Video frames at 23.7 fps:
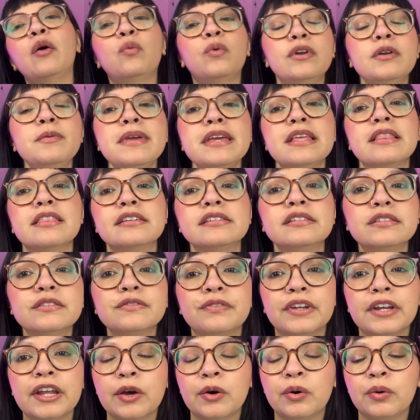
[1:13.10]
want to make this
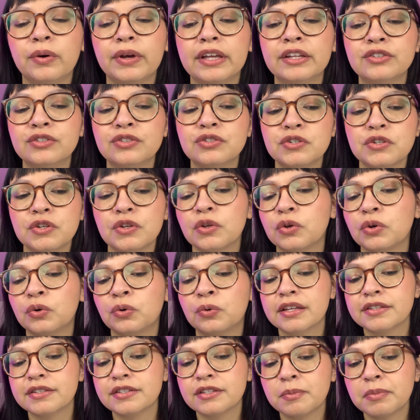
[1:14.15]
video
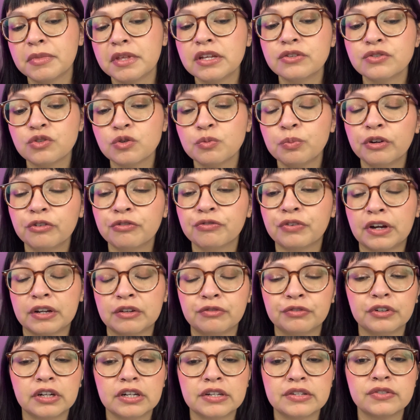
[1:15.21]
into something super fun
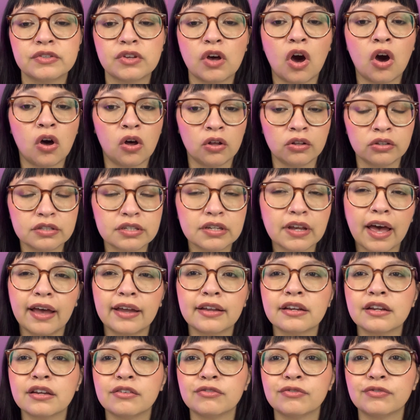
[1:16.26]
for us all to
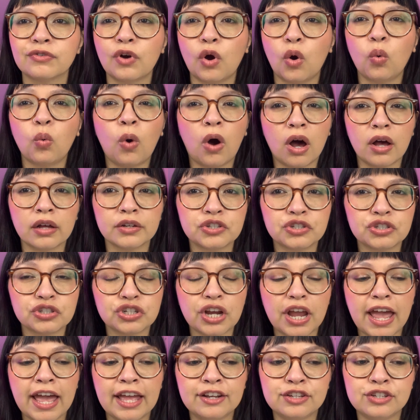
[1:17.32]
kind of watch
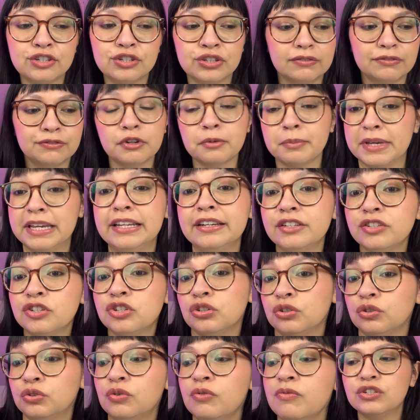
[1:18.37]
and for me to
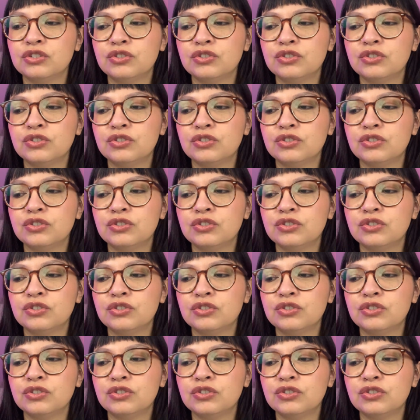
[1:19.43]
do.